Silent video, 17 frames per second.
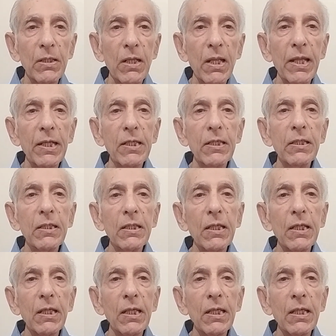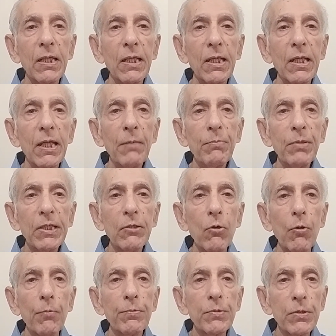like an
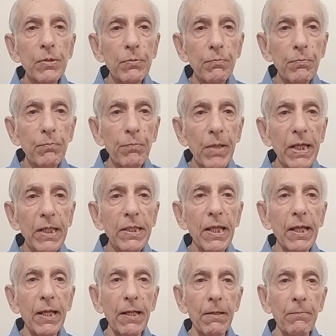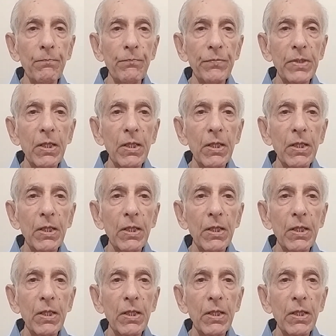epitope spreading,